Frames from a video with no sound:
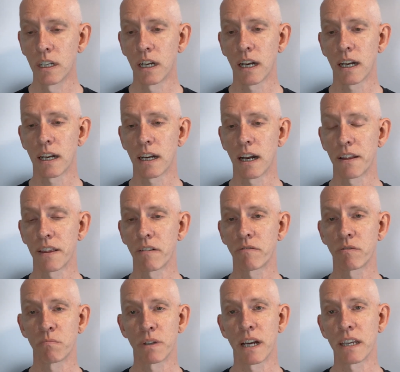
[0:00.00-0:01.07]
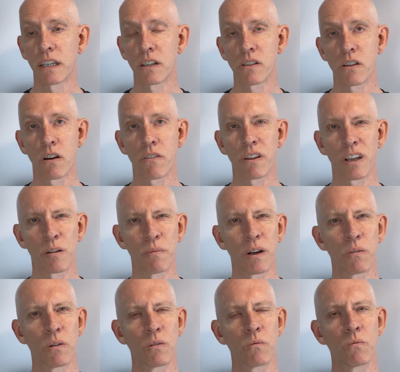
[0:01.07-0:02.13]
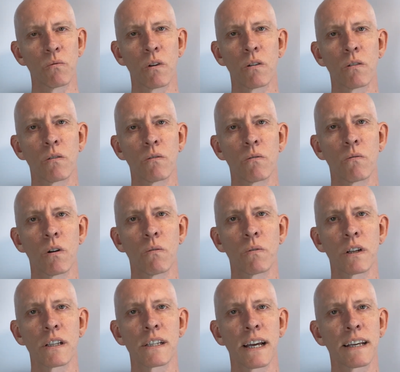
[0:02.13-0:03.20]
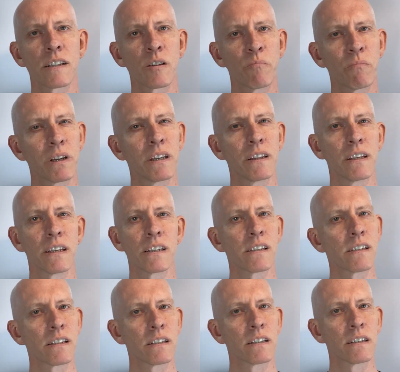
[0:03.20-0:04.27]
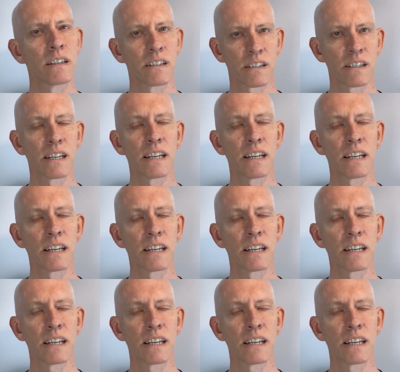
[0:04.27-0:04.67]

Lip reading: And then from there, you can start thinking about, well, what would it take to meet this